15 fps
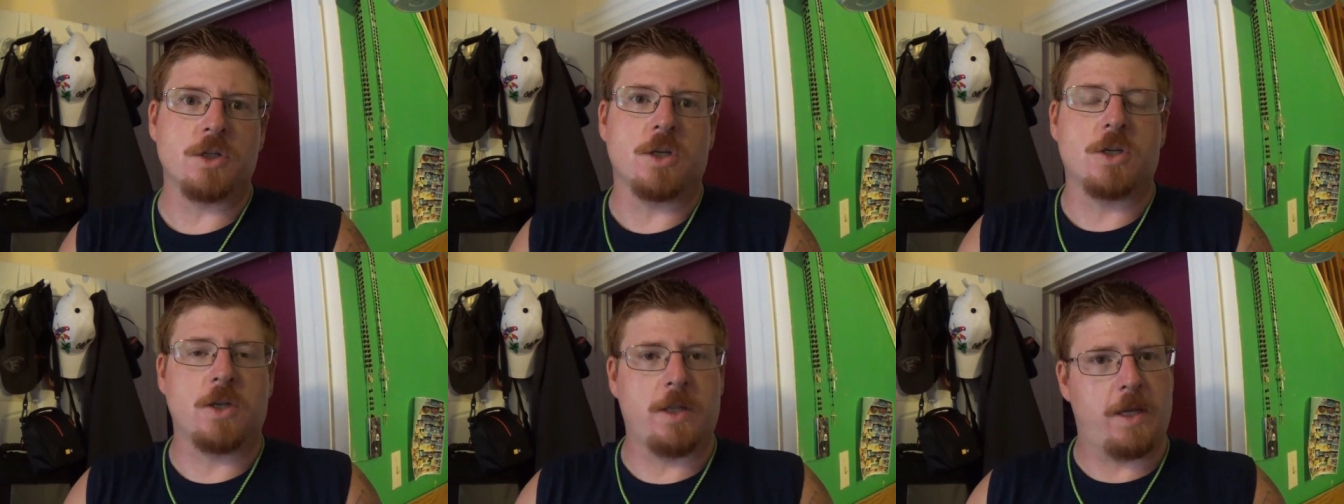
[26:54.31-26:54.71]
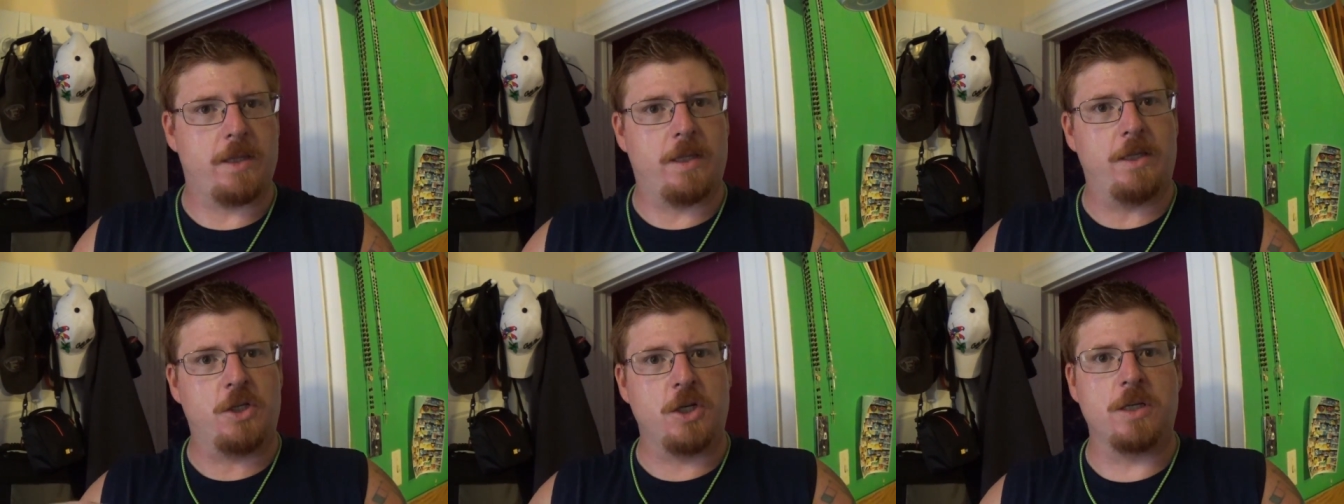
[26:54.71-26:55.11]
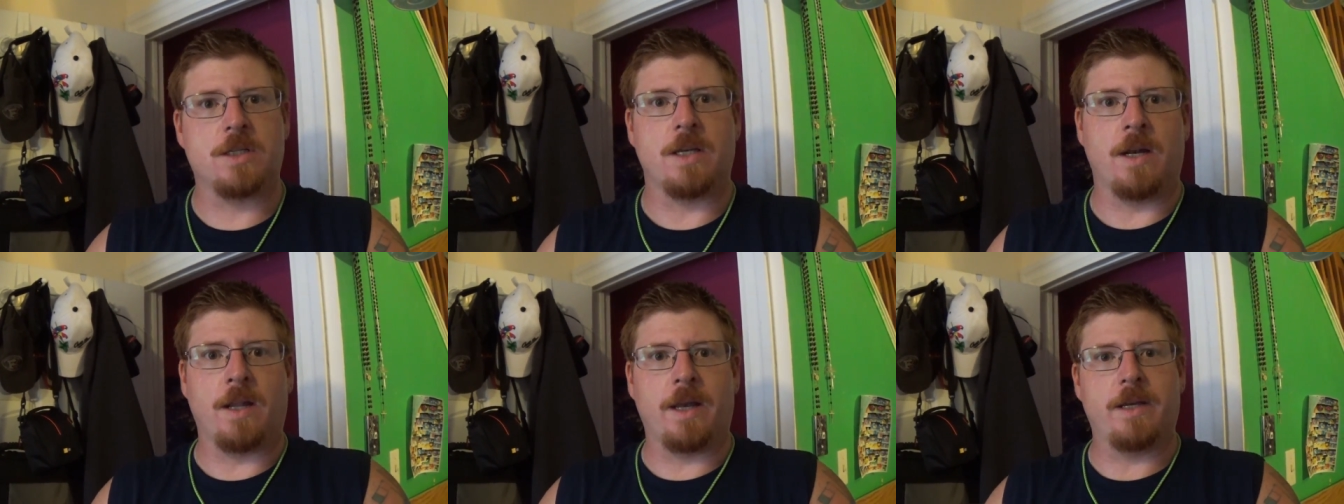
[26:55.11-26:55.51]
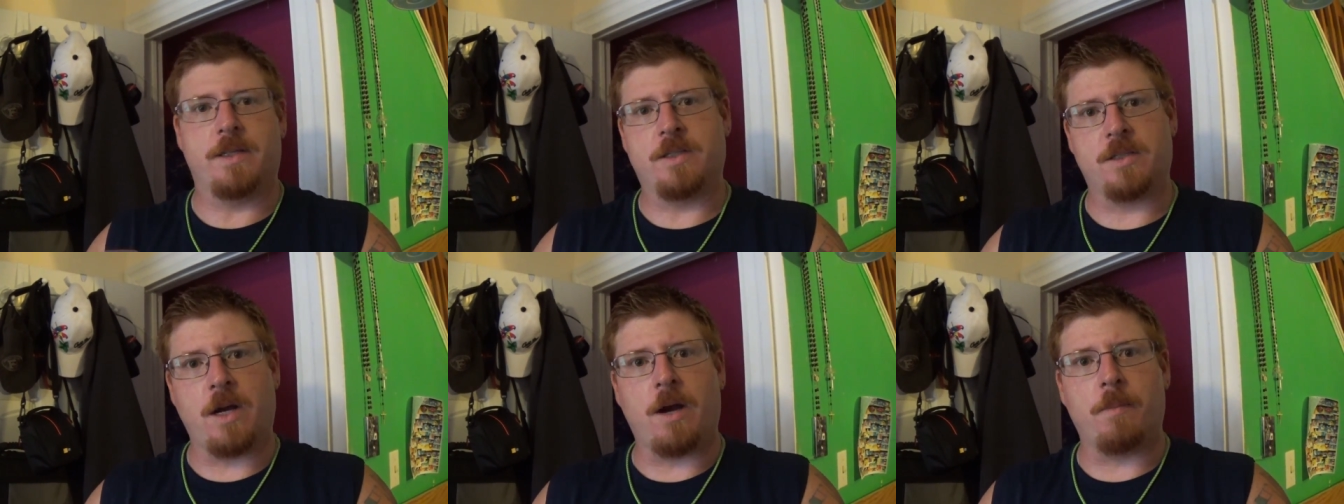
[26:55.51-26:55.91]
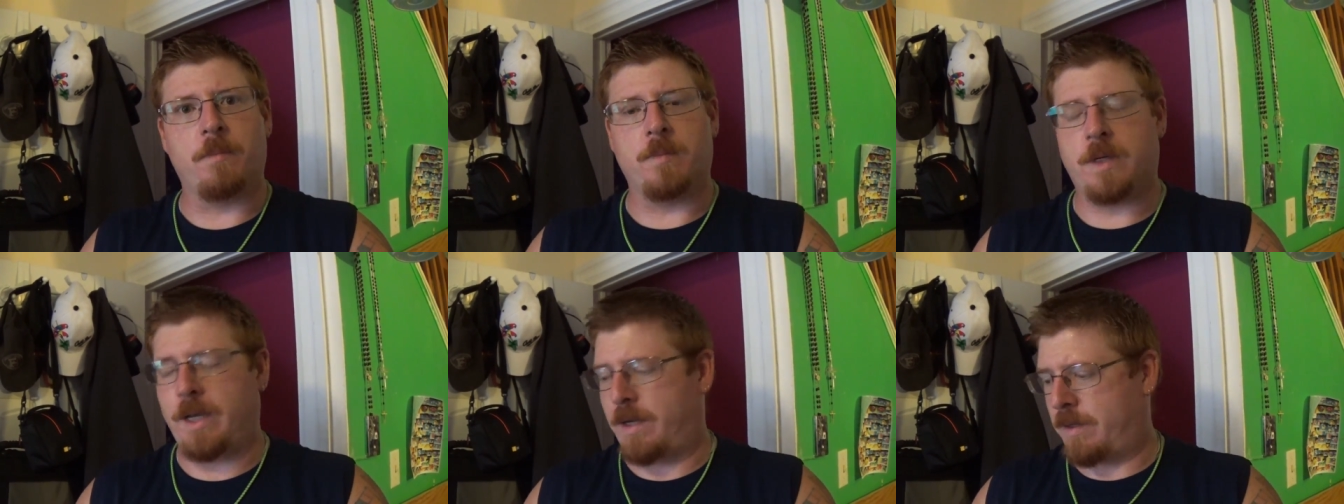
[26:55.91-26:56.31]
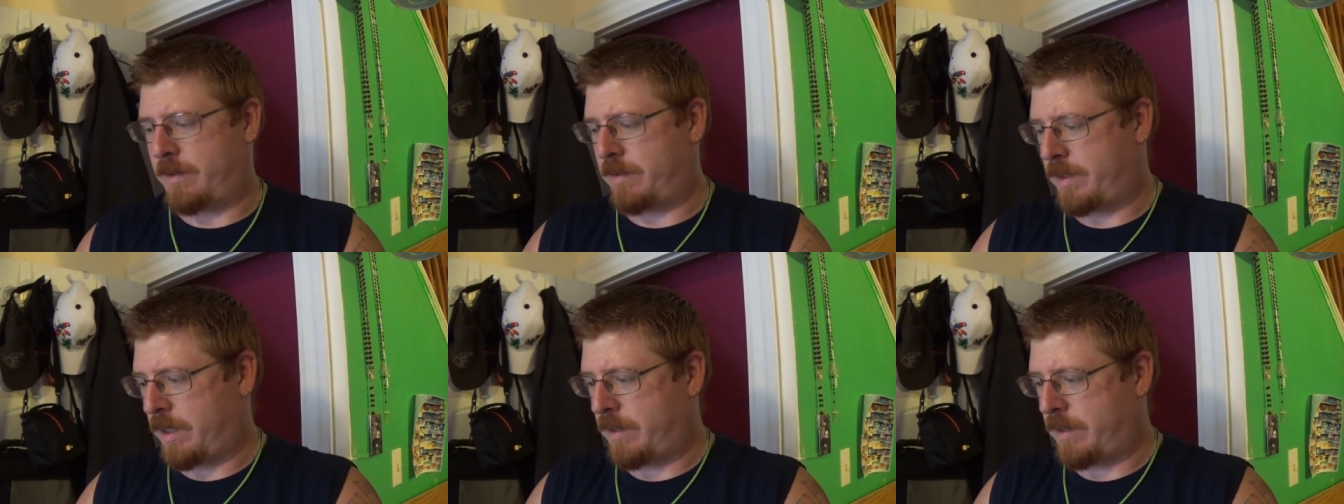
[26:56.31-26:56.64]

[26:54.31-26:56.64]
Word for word: just so that the cheese can like stop and can